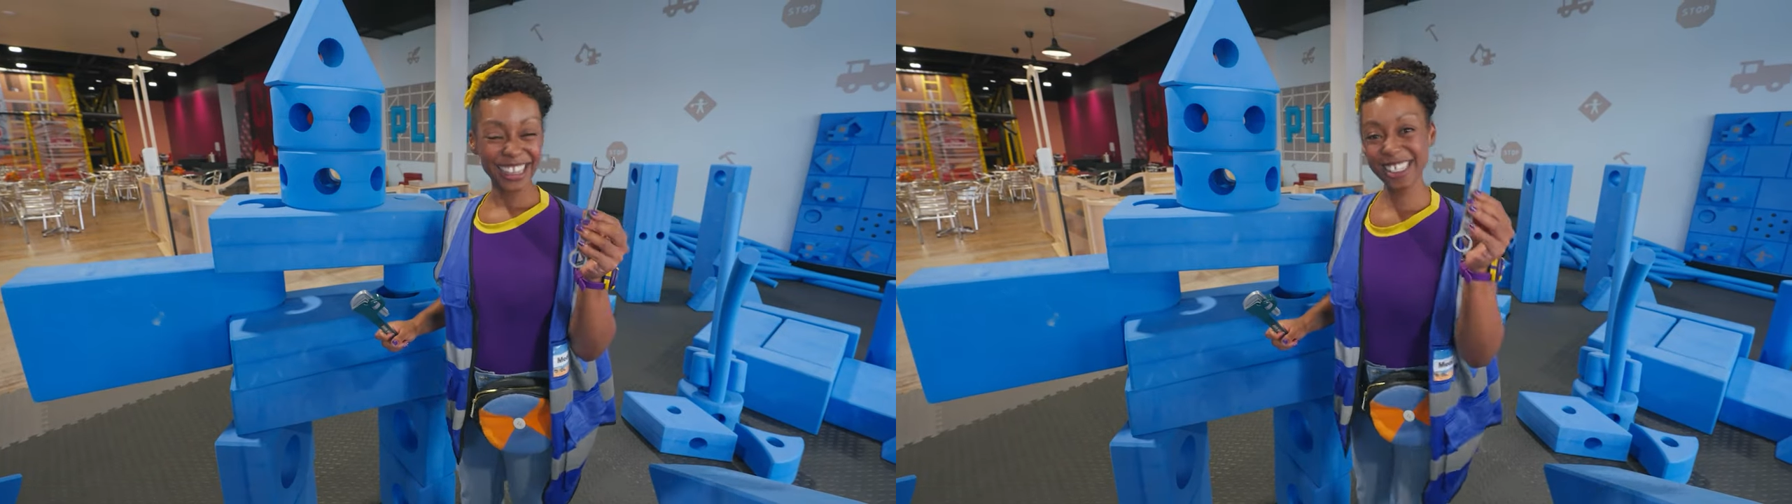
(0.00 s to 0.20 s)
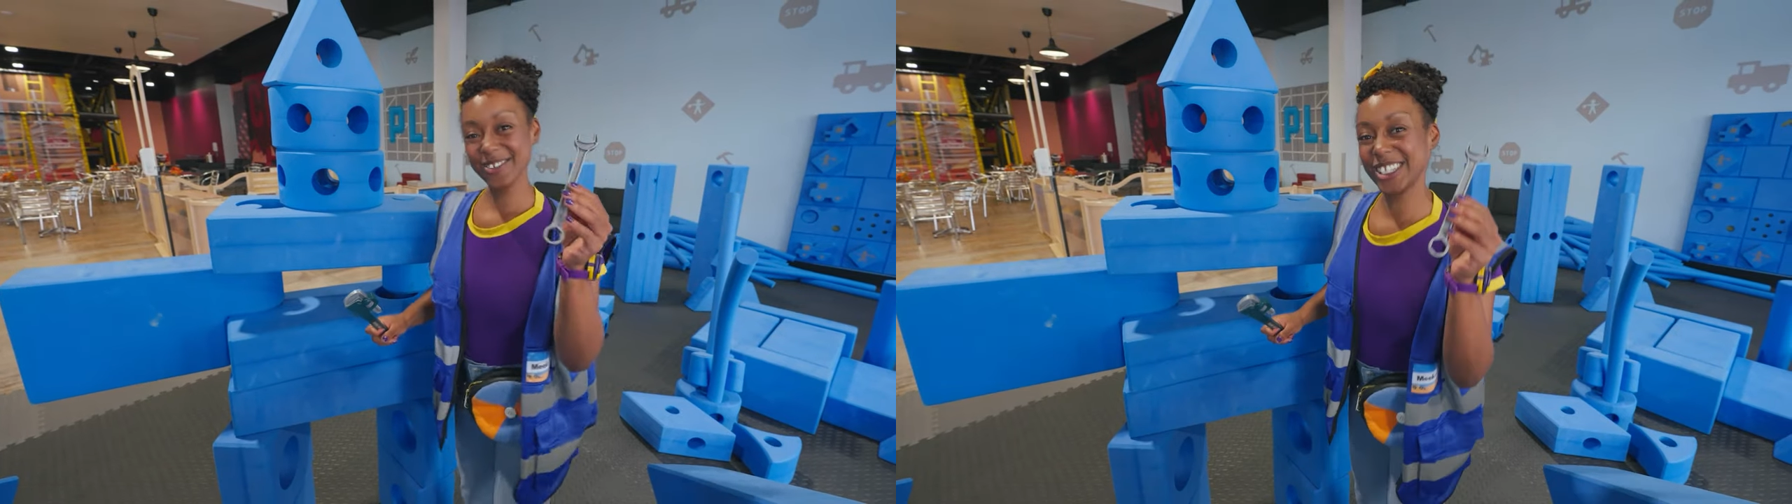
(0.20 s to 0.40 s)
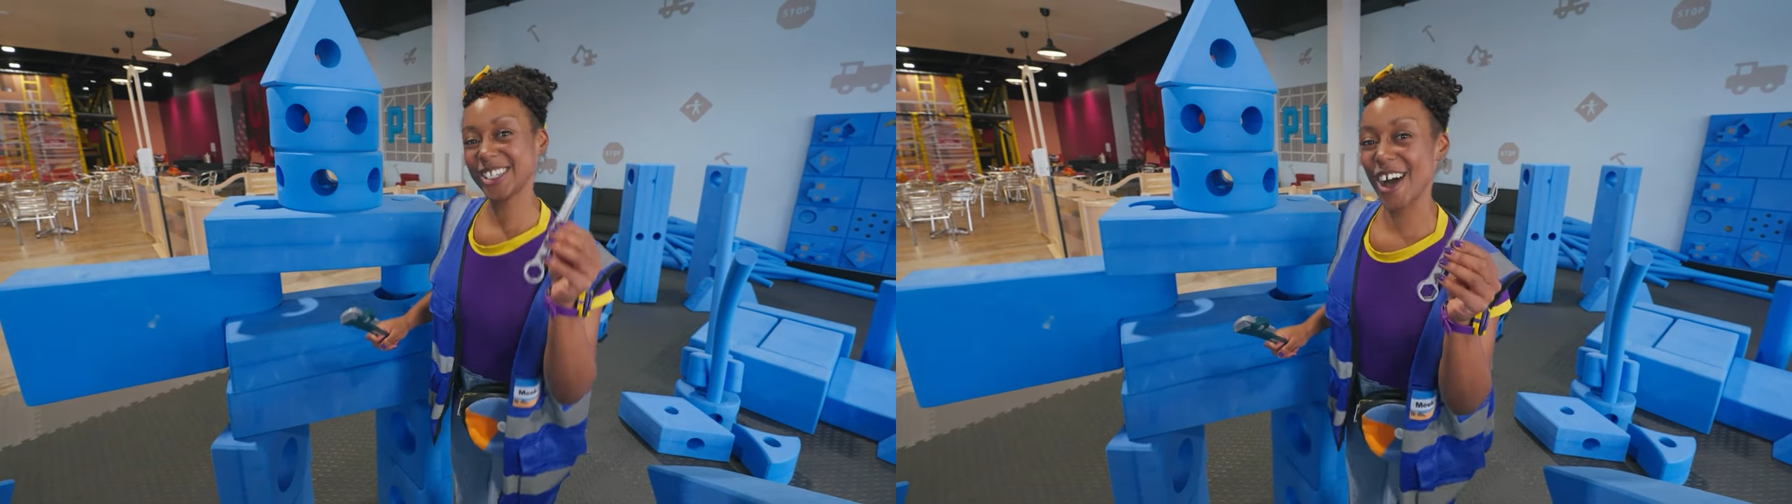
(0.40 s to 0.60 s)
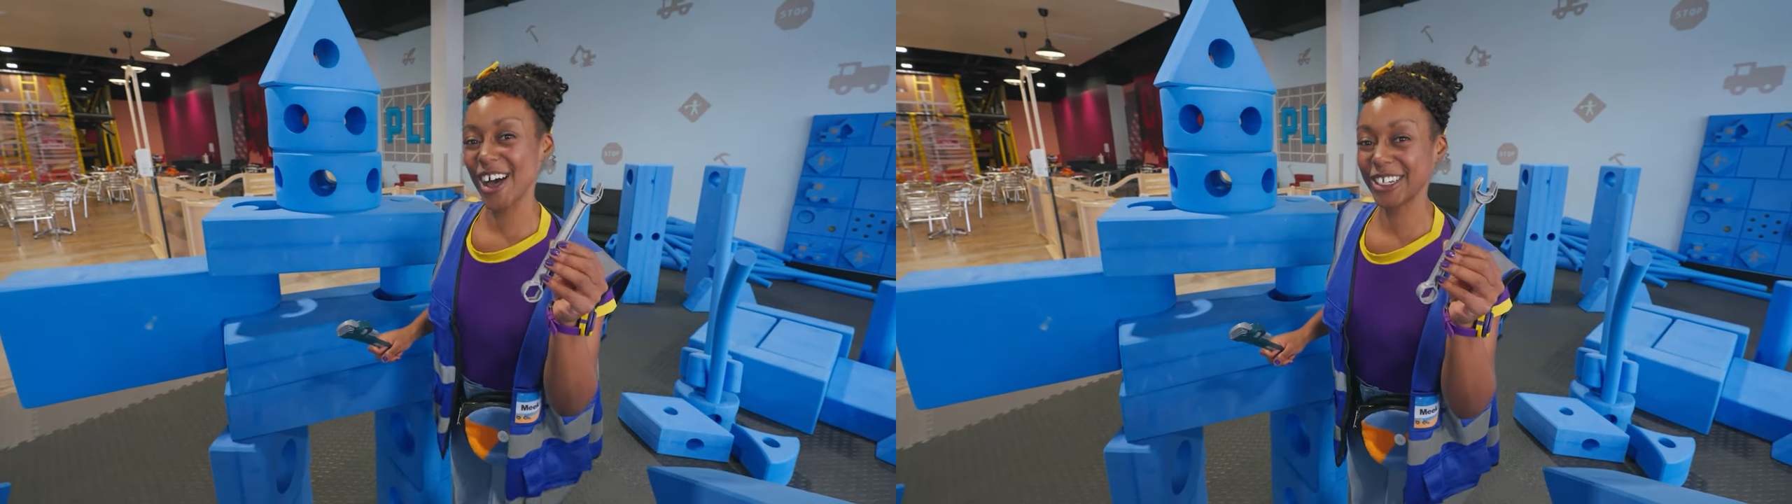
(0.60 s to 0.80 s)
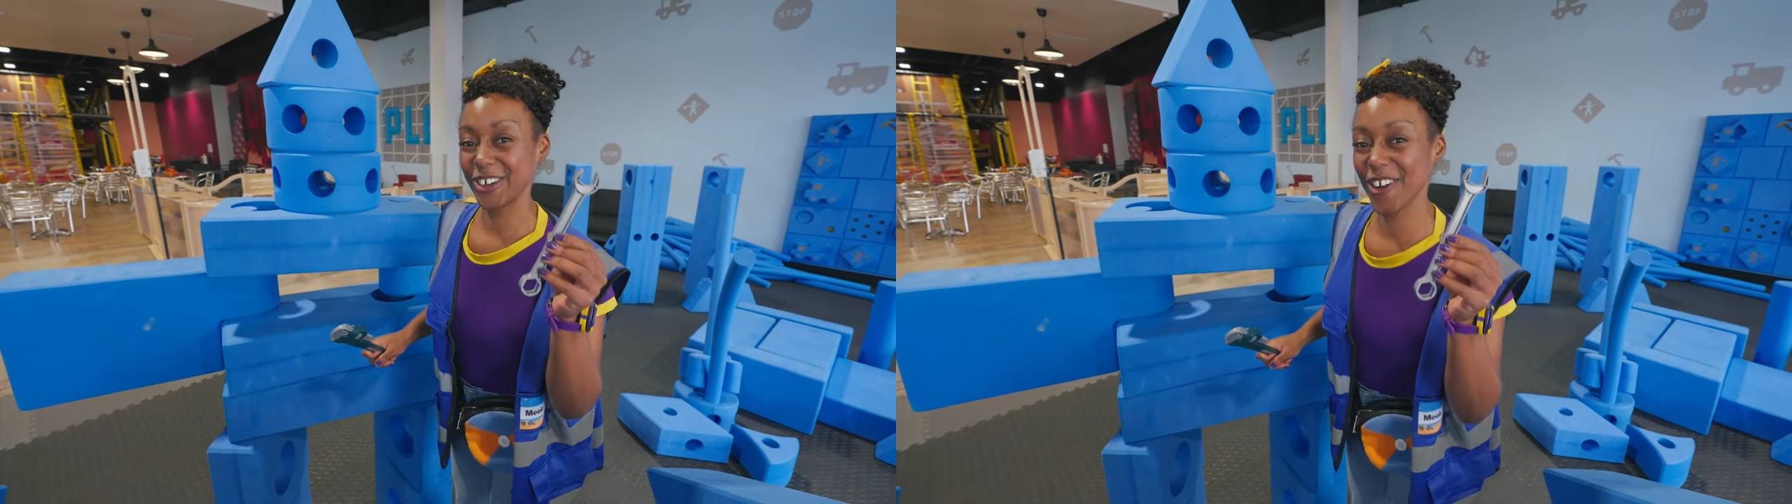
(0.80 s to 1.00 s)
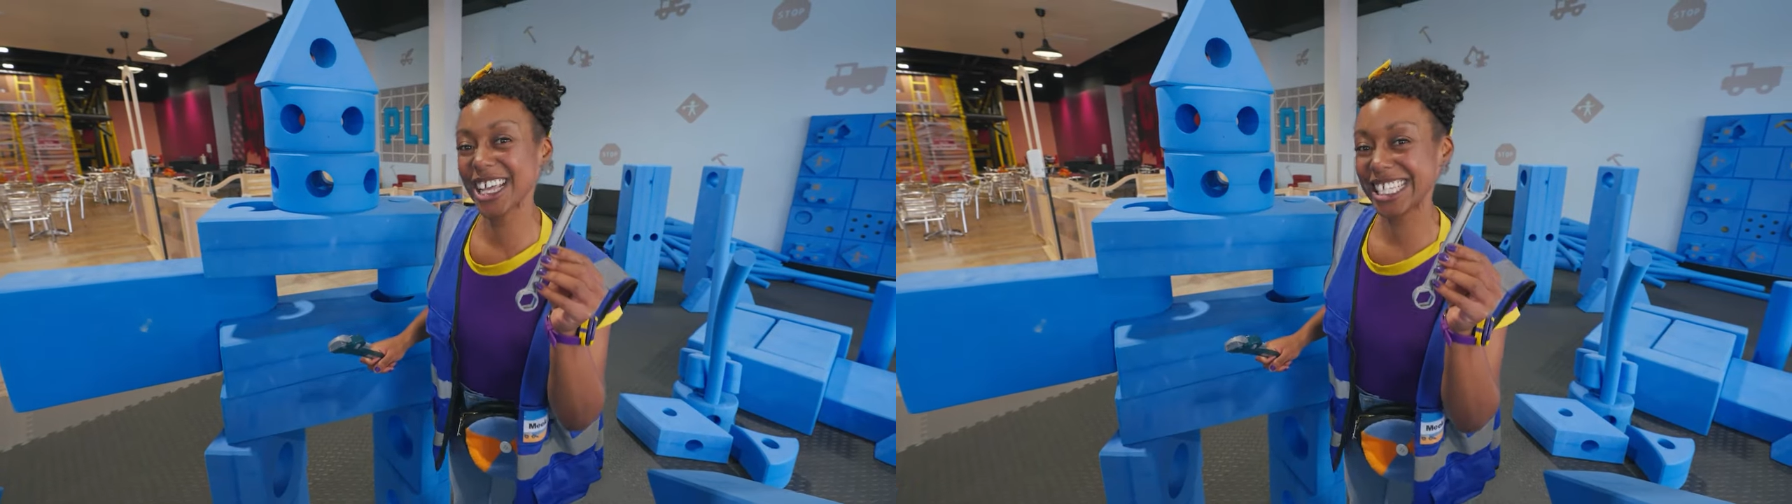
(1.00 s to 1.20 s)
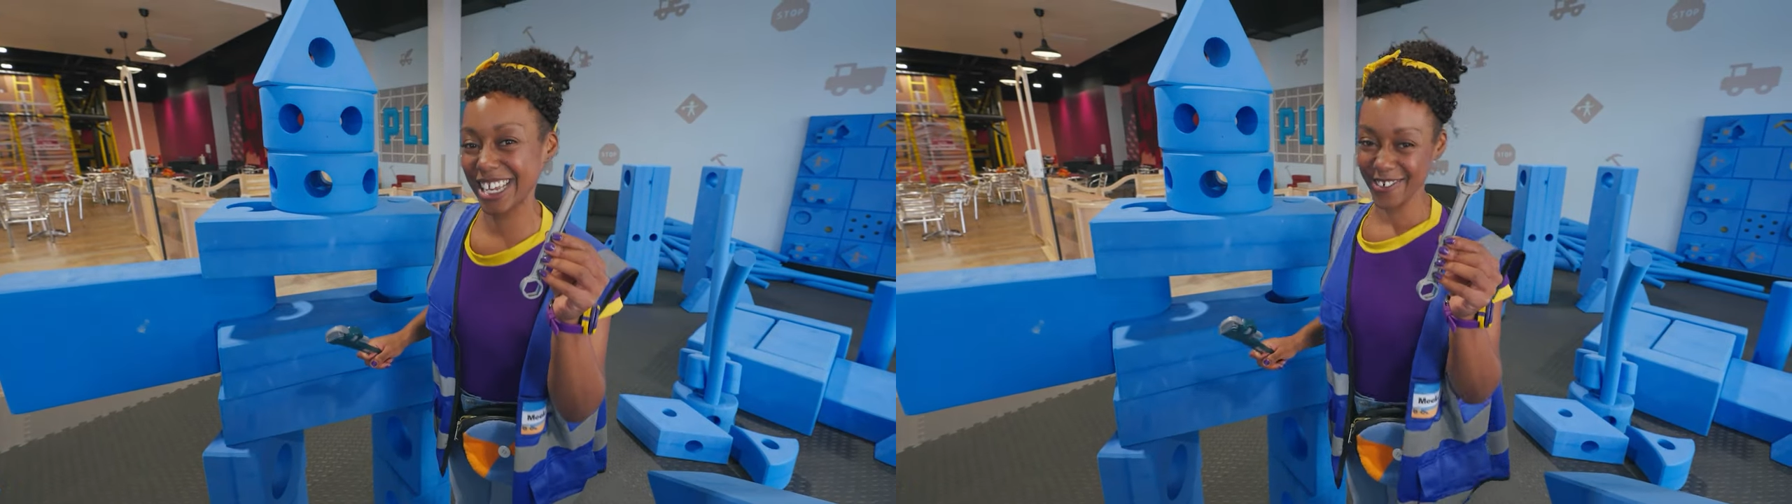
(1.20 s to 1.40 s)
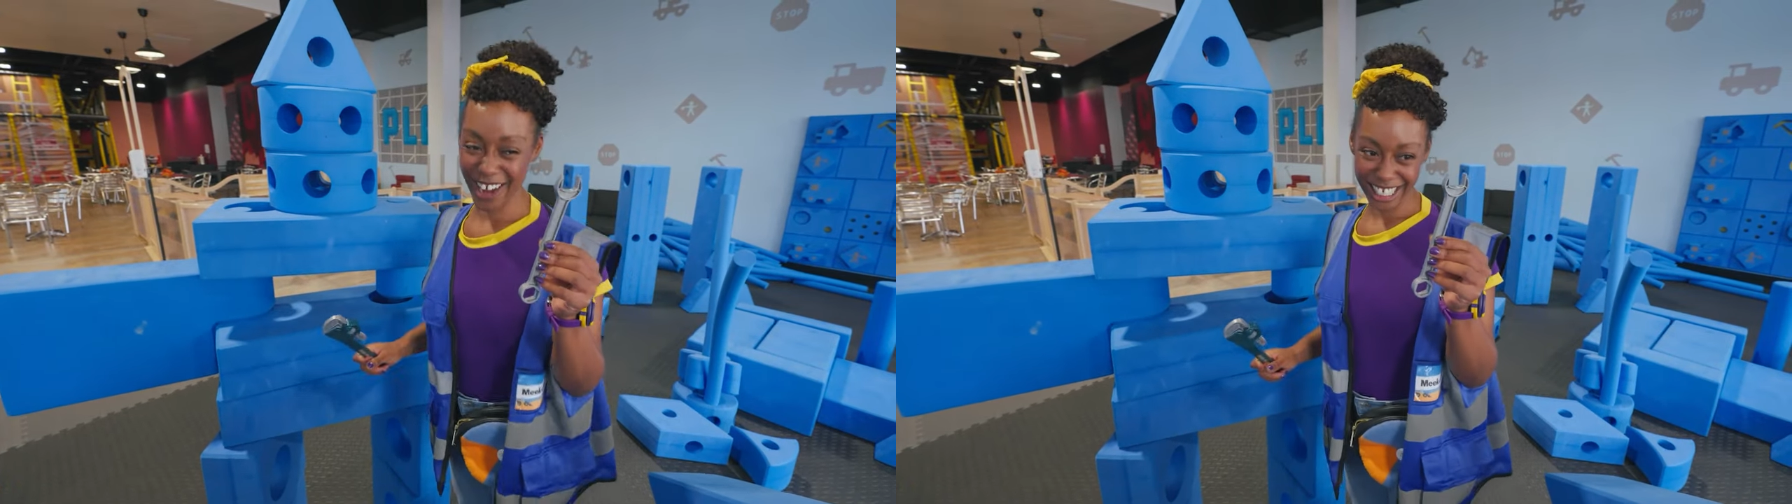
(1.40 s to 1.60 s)
This one's called a
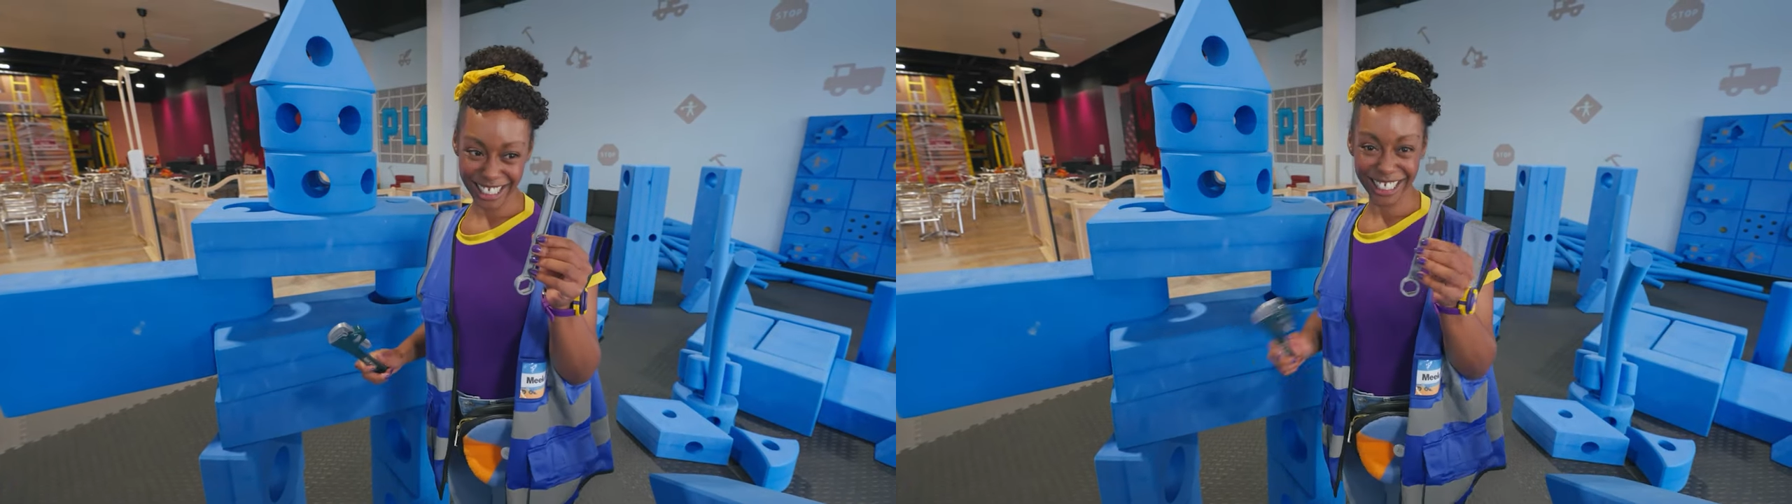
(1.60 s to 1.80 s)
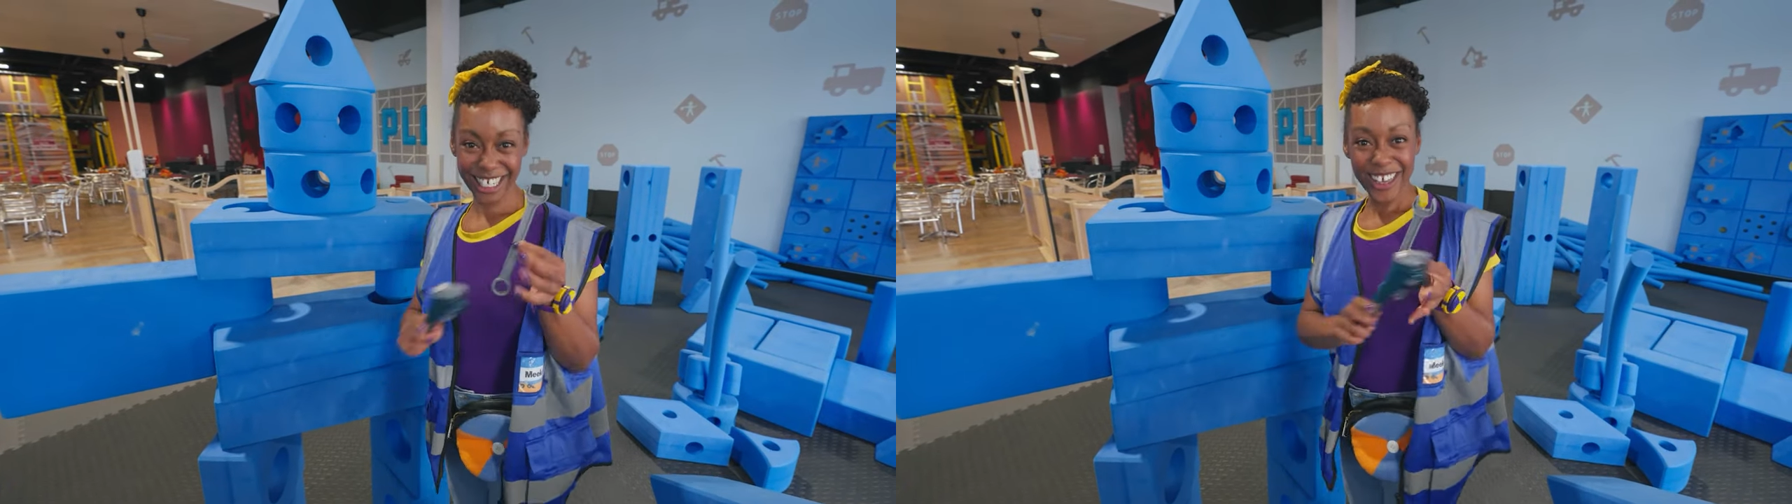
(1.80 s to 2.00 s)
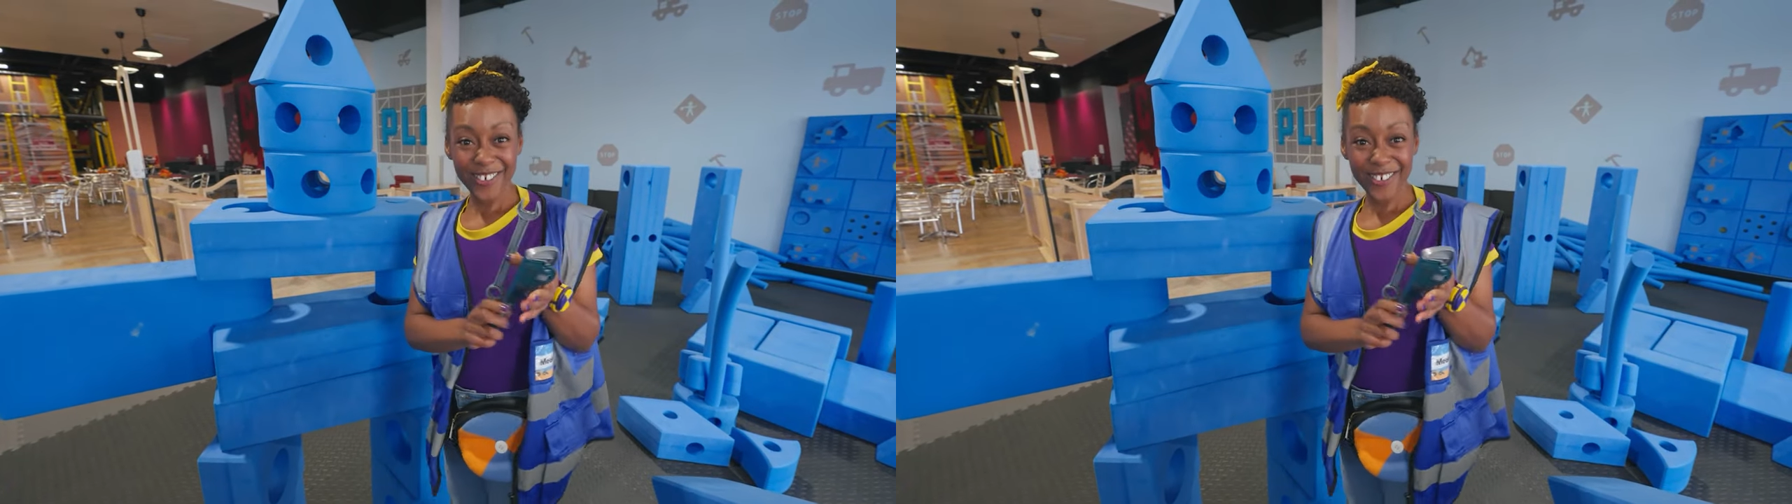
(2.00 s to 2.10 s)
crescent wrench